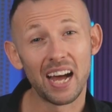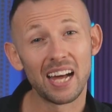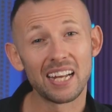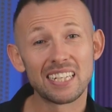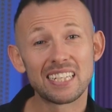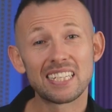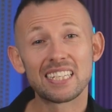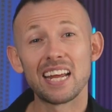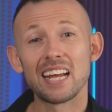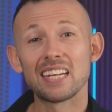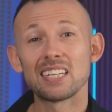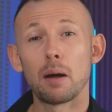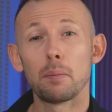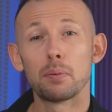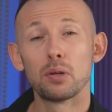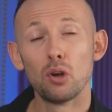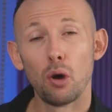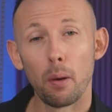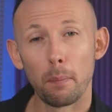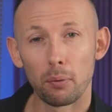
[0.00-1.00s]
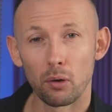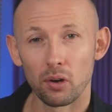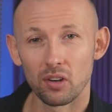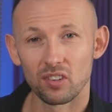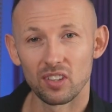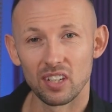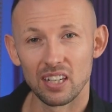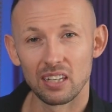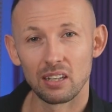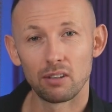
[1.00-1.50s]
and set up your
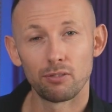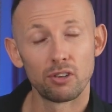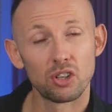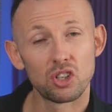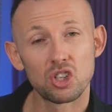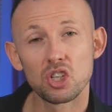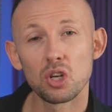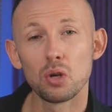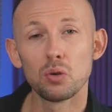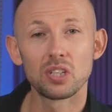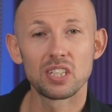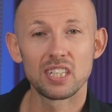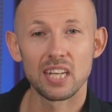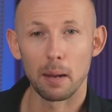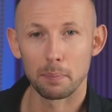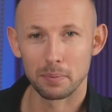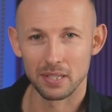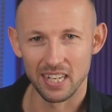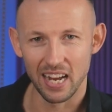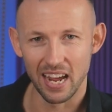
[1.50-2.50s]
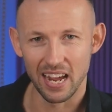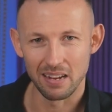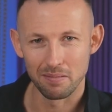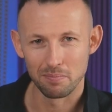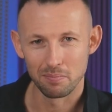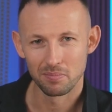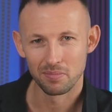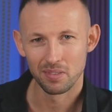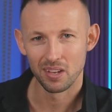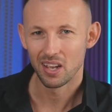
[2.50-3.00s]
proxies for Tap today.
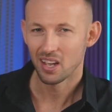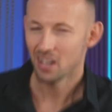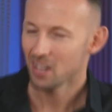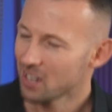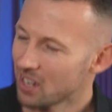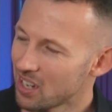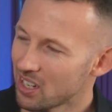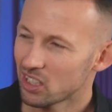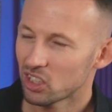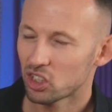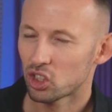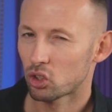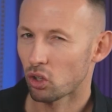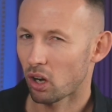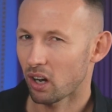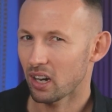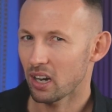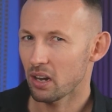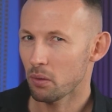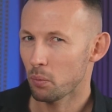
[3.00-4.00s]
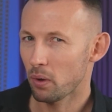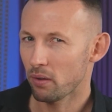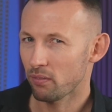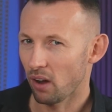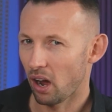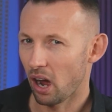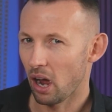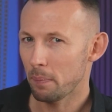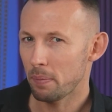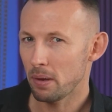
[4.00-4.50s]
Struggling with
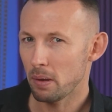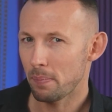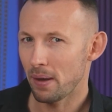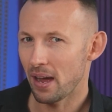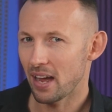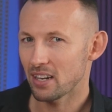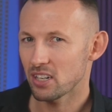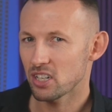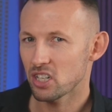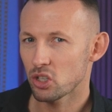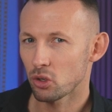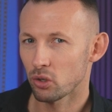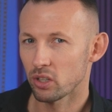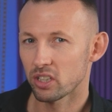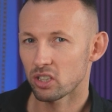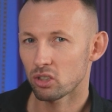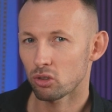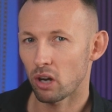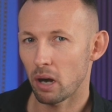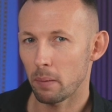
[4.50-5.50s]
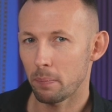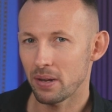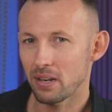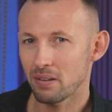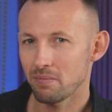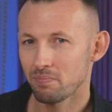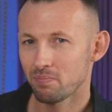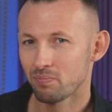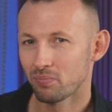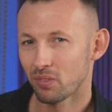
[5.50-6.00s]
IP bans during
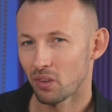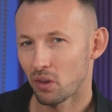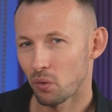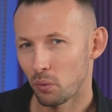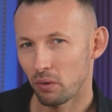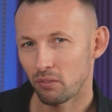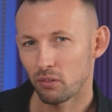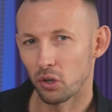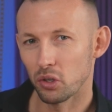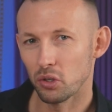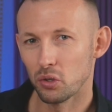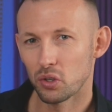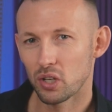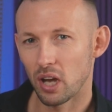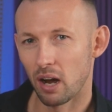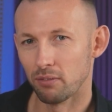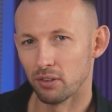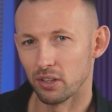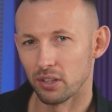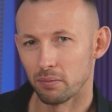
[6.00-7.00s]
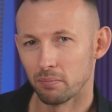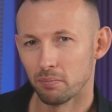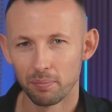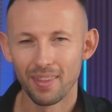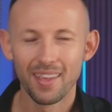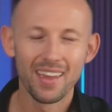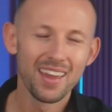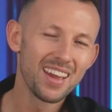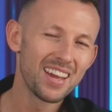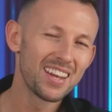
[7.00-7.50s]
scraping? We've got you covered.
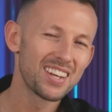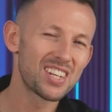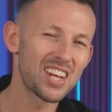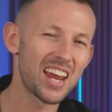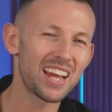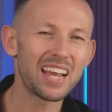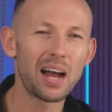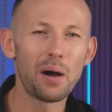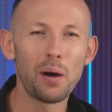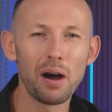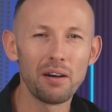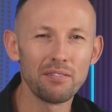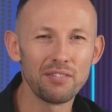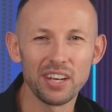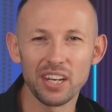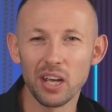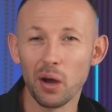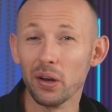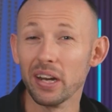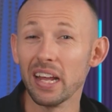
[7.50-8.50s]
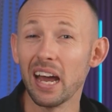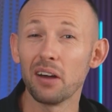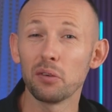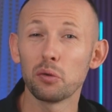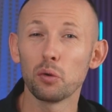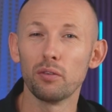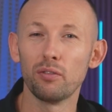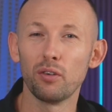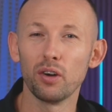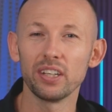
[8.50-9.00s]
Check out our video on how
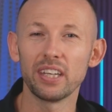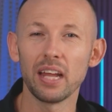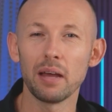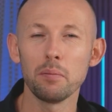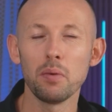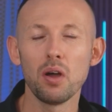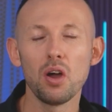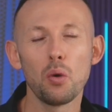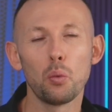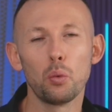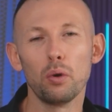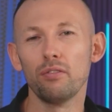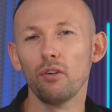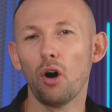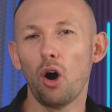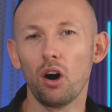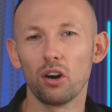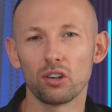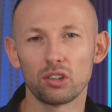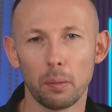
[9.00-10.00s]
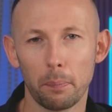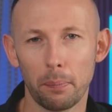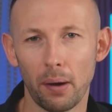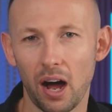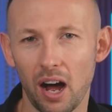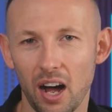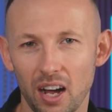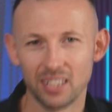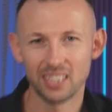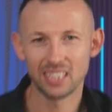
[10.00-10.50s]
to avoid them with
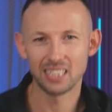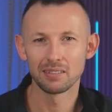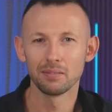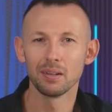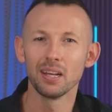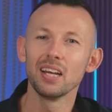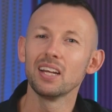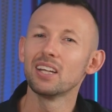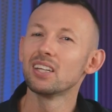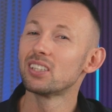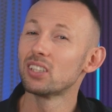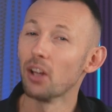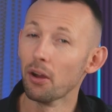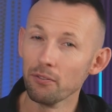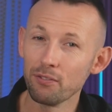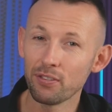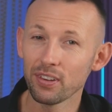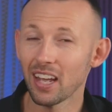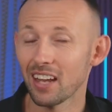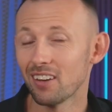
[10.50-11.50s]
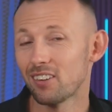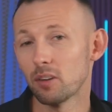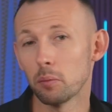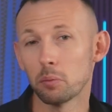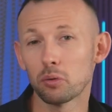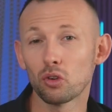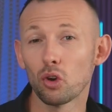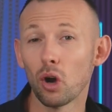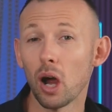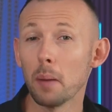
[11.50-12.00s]
Octopass. Don't forget to
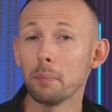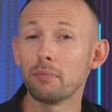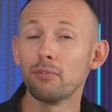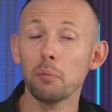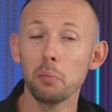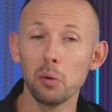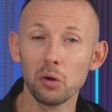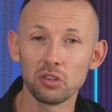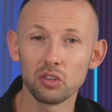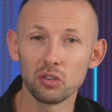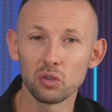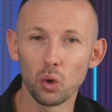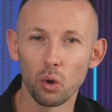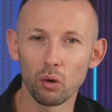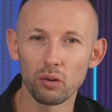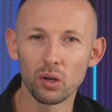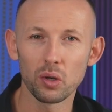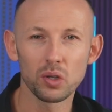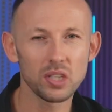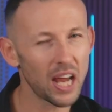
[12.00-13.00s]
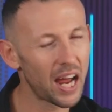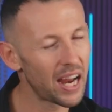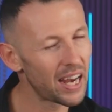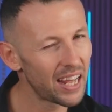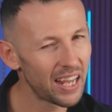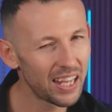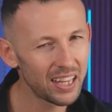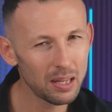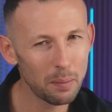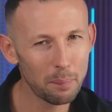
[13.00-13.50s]
subscribe for more tutorials and
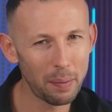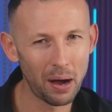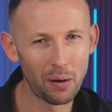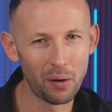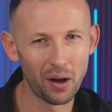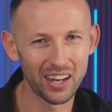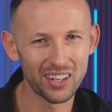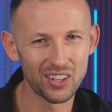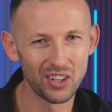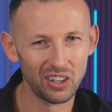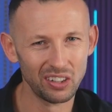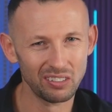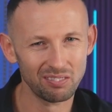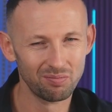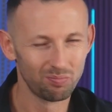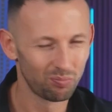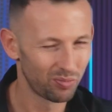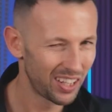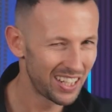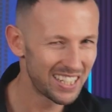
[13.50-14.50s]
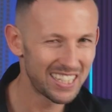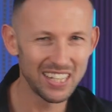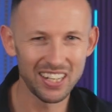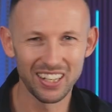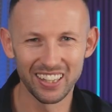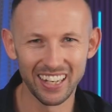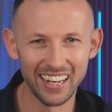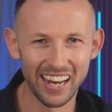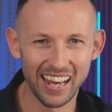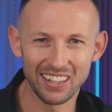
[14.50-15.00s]
hit the bell icon. See
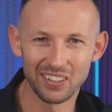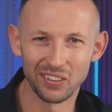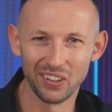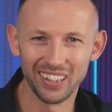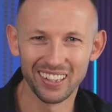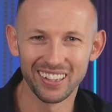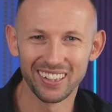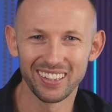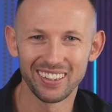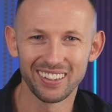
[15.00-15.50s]
you in the next one.